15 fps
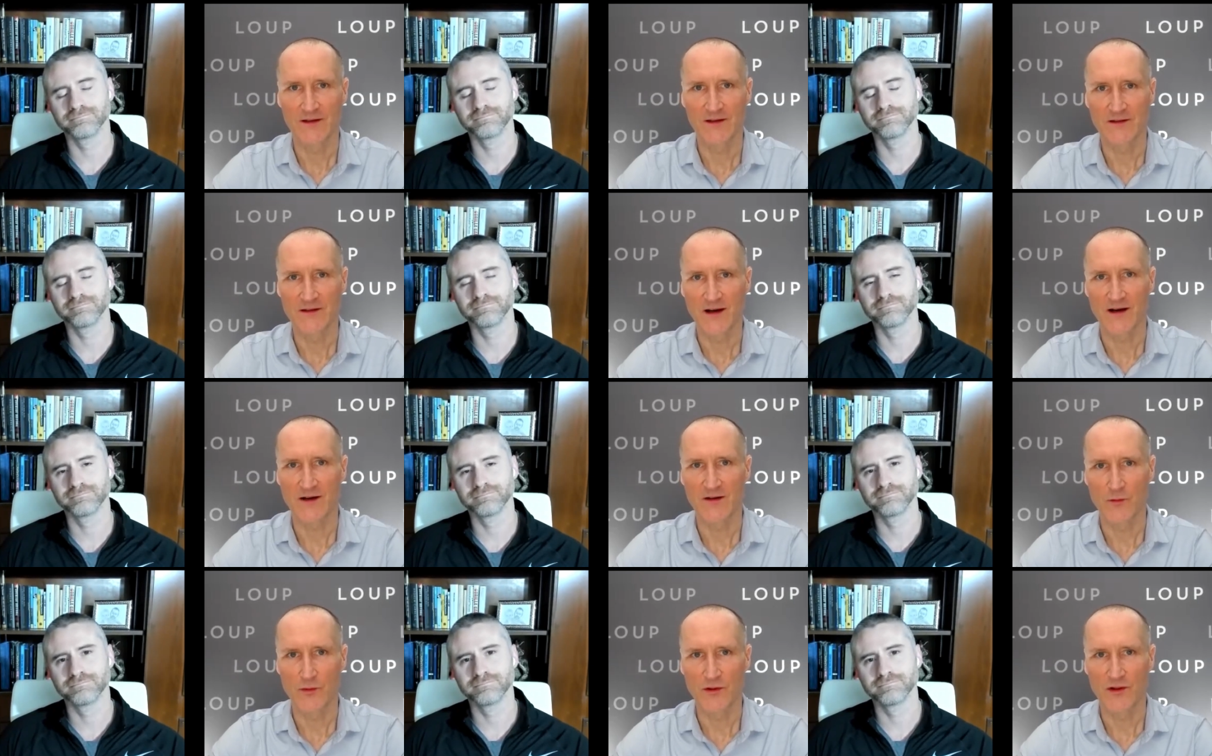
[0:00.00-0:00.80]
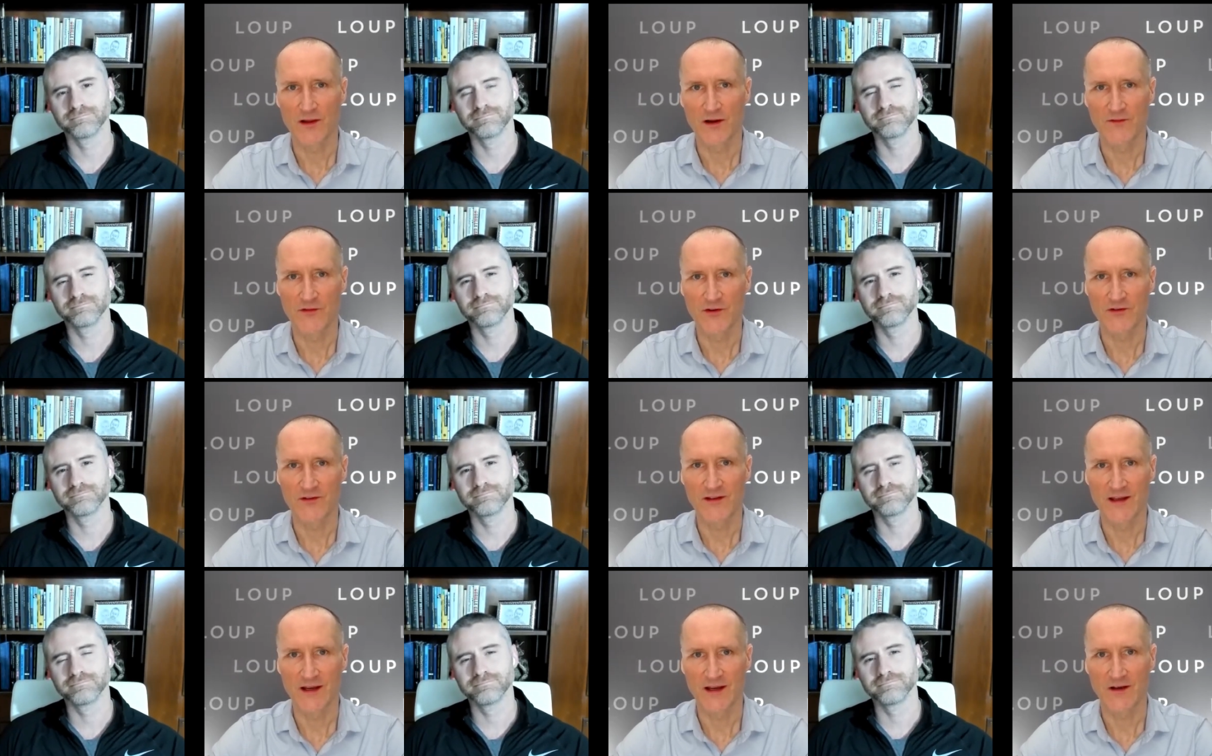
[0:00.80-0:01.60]
Speaker 1: Doug, would love your
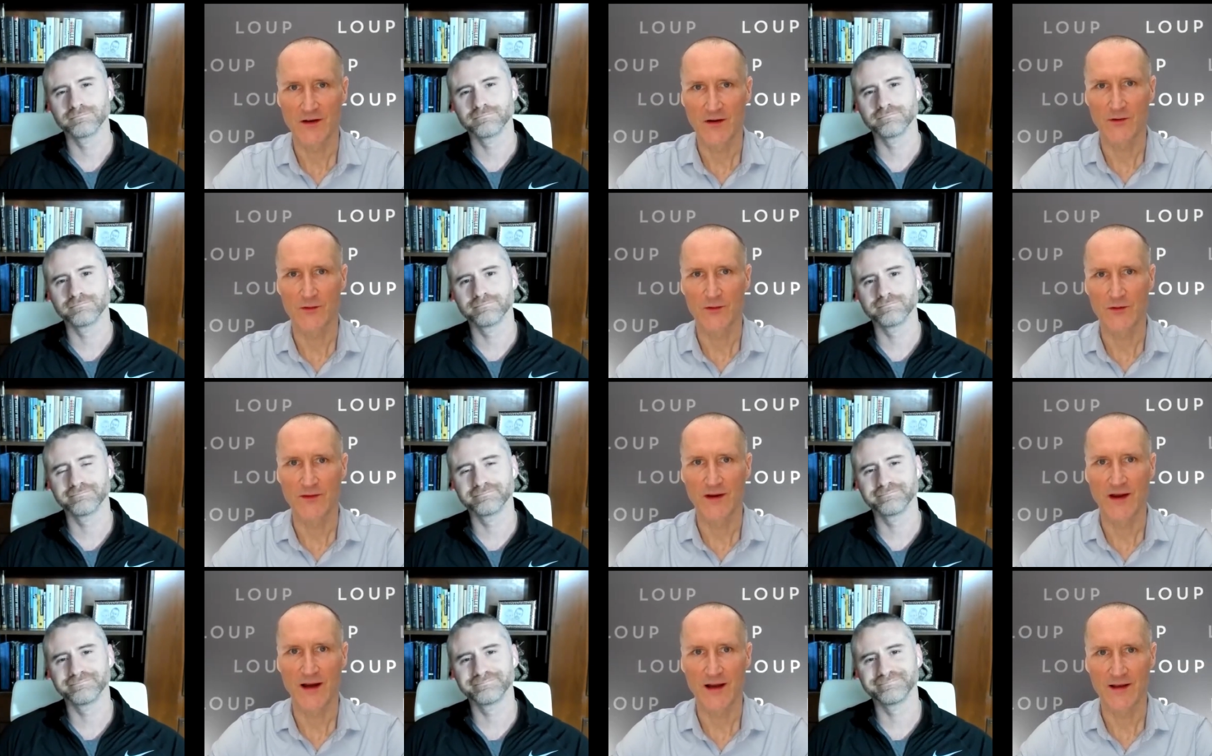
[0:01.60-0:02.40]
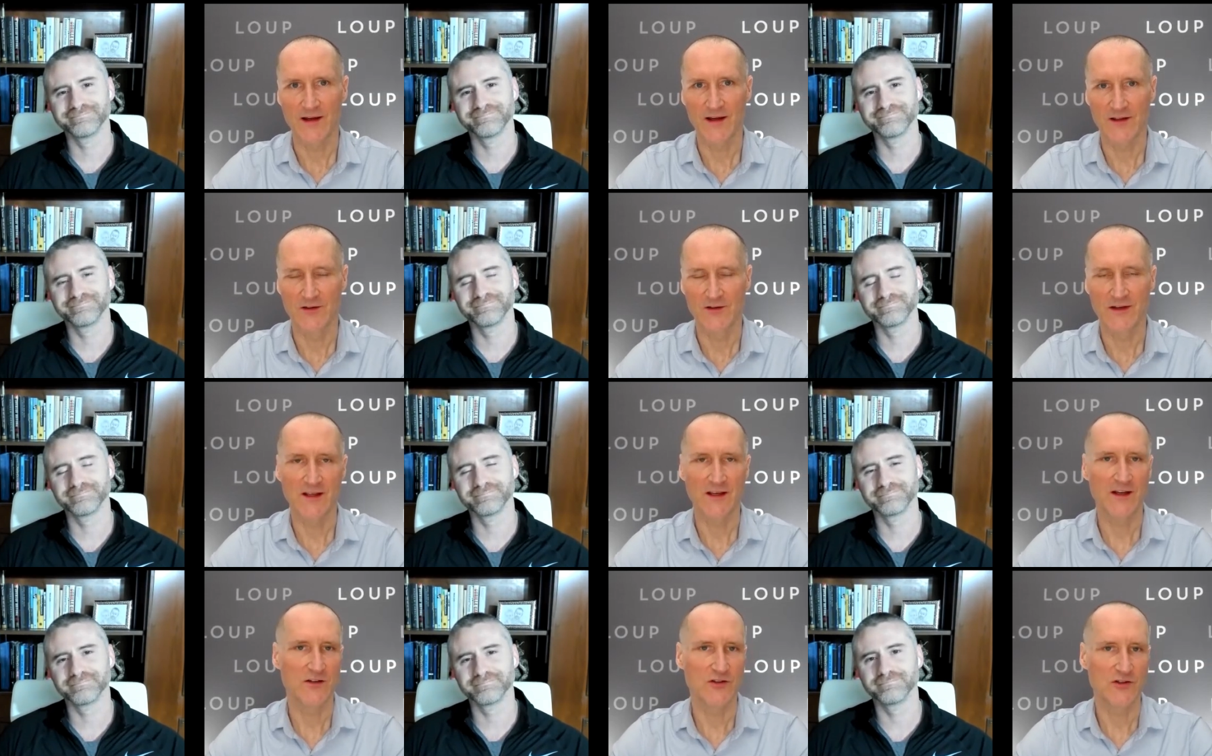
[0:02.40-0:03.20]
take. I know you've got a unique
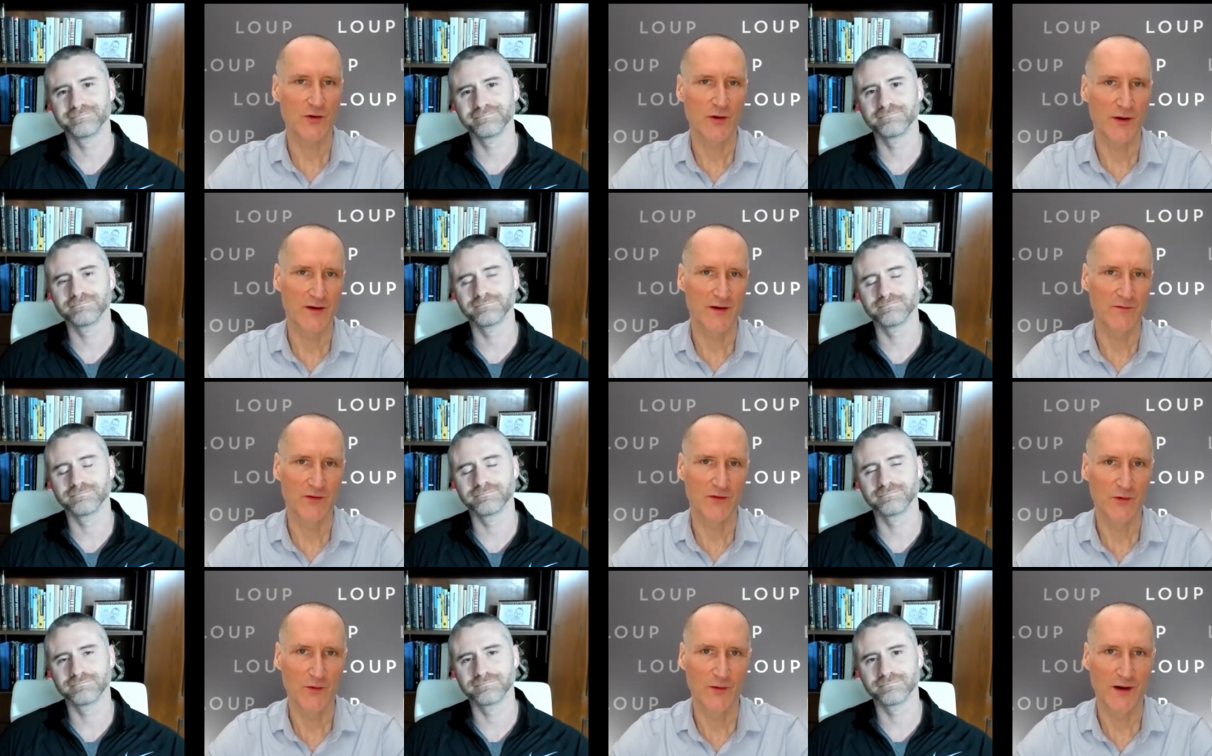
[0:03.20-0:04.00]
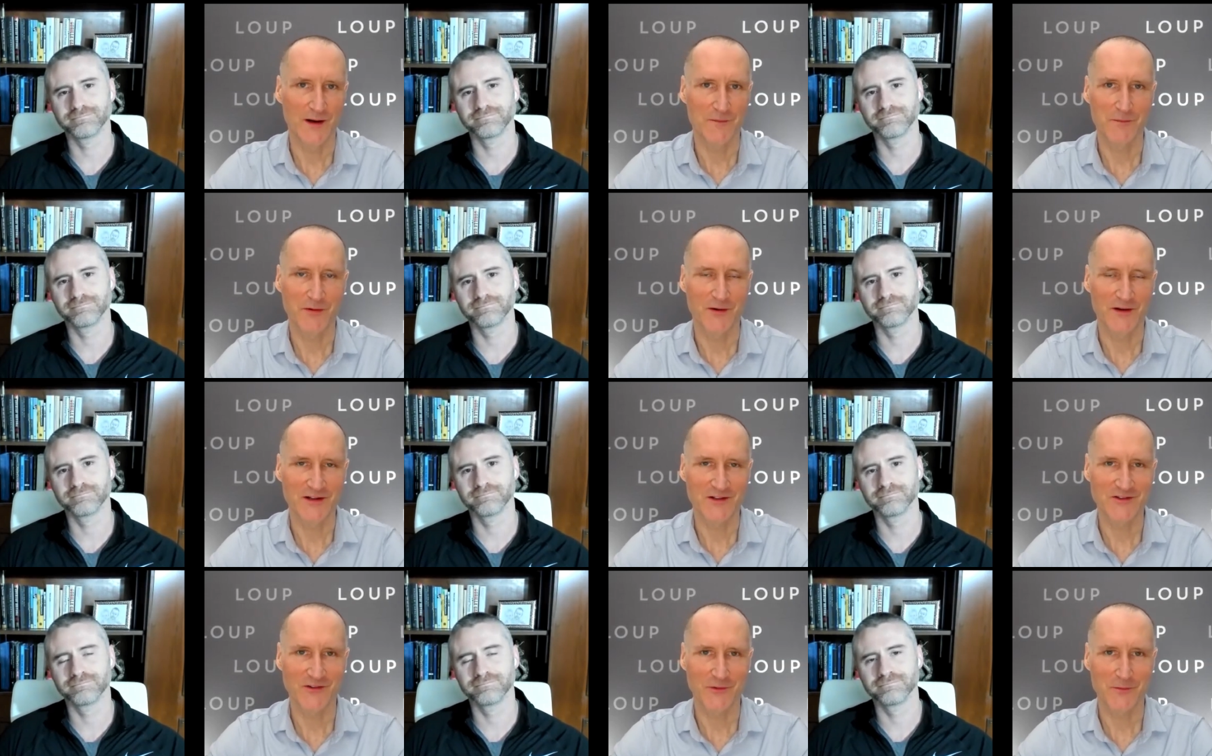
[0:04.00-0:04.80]
contrarian view on
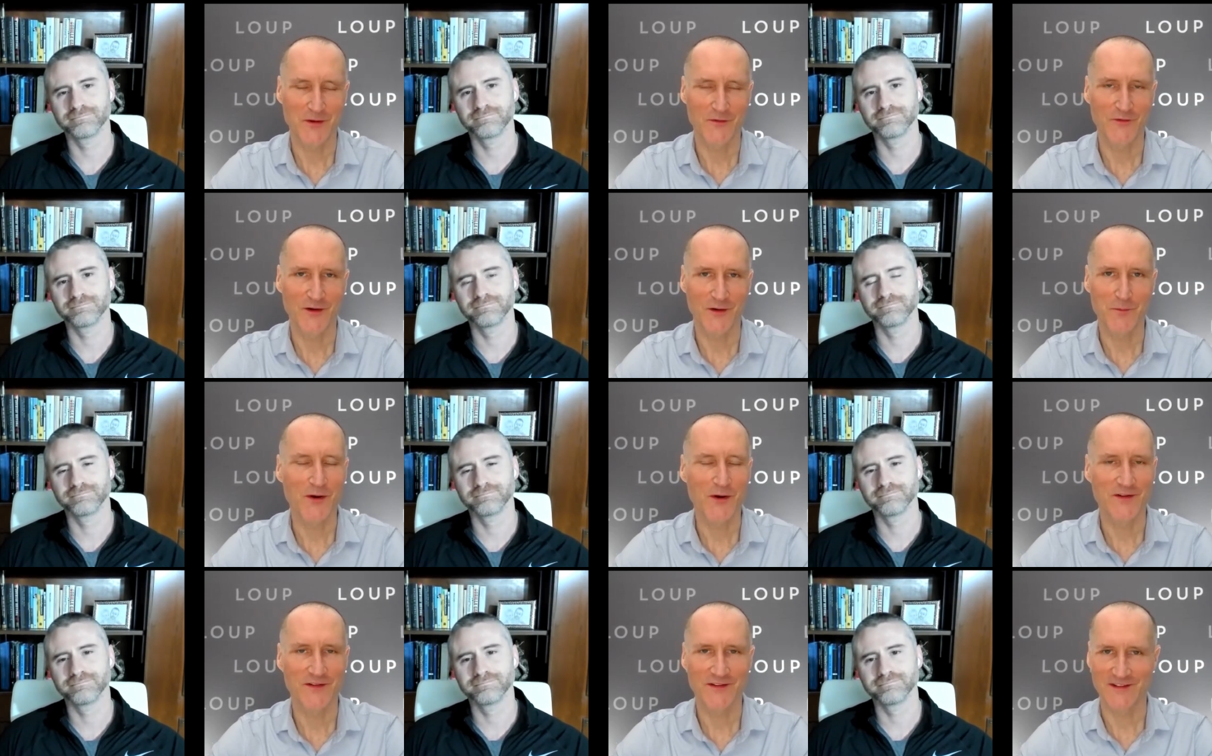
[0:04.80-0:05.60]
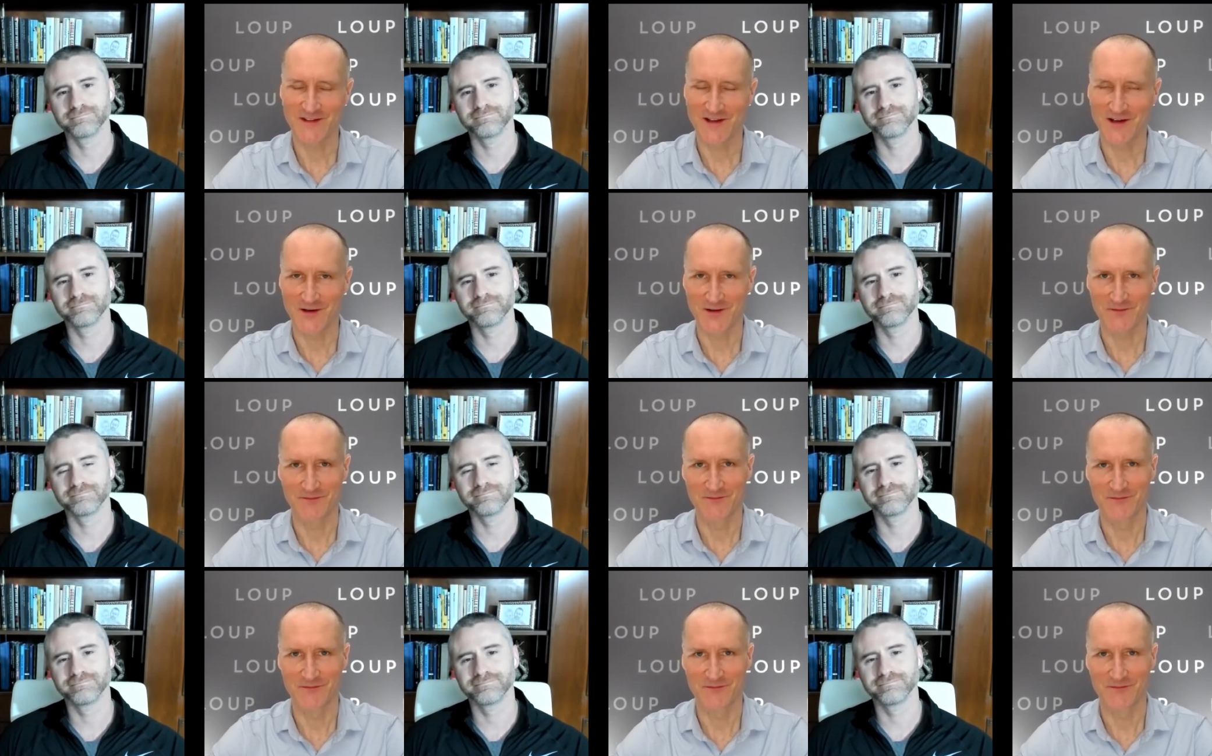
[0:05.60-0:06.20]
predictions. It'd be a fun place to start.